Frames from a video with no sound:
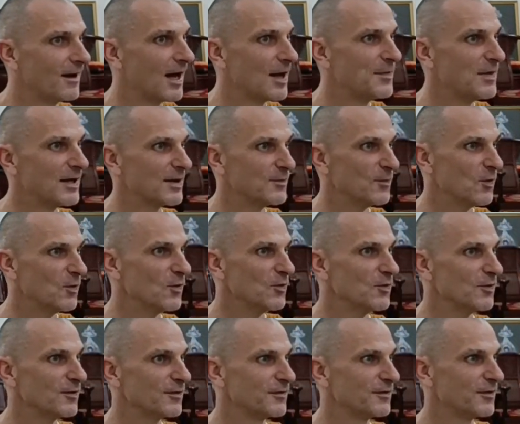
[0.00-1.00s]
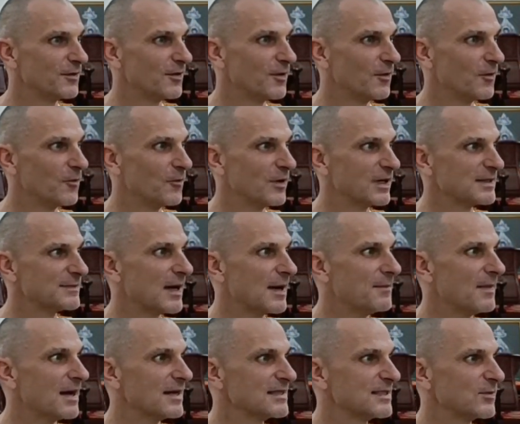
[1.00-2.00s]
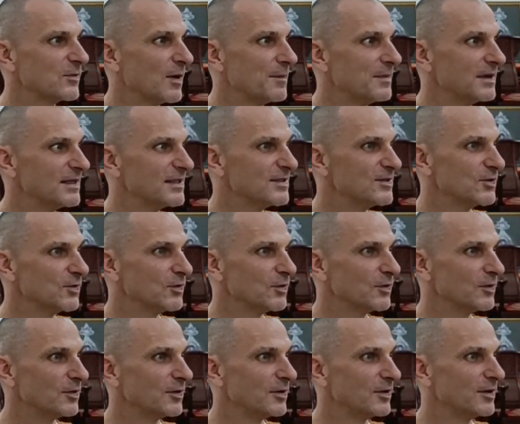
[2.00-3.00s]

I better move. What does my master want me to do?